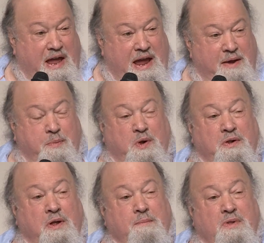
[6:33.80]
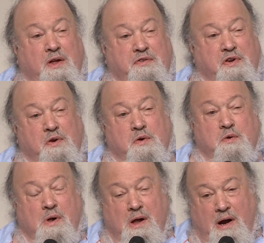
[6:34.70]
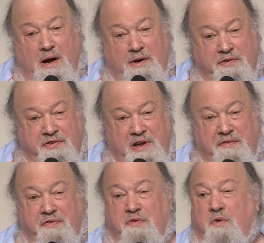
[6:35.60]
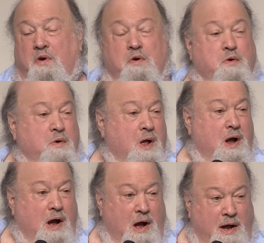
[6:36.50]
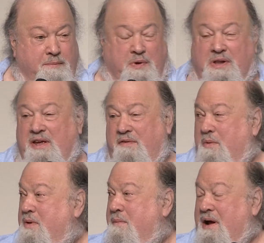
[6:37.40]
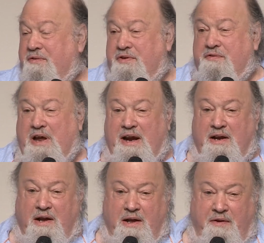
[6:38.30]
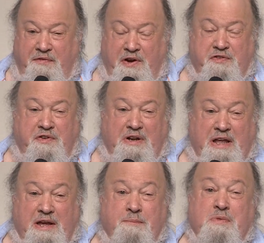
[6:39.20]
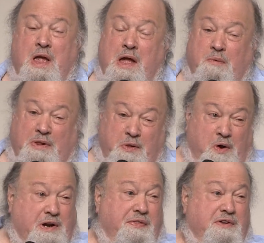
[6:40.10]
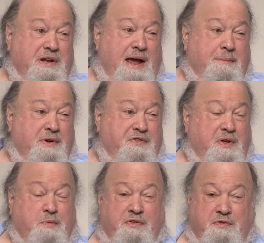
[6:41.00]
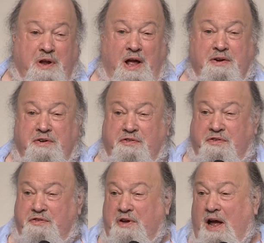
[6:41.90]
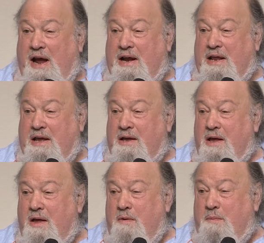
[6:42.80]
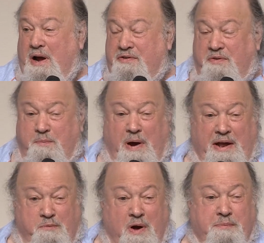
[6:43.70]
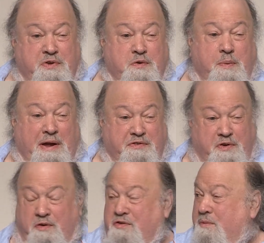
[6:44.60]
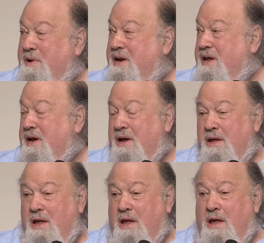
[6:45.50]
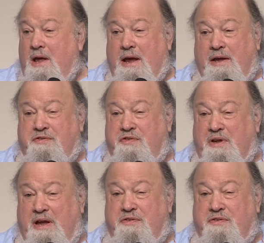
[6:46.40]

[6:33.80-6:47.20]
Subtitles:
able to sift through unbelievable amounts of data efficiently. We look at the damage that was done to society by Web 2-based social media. It's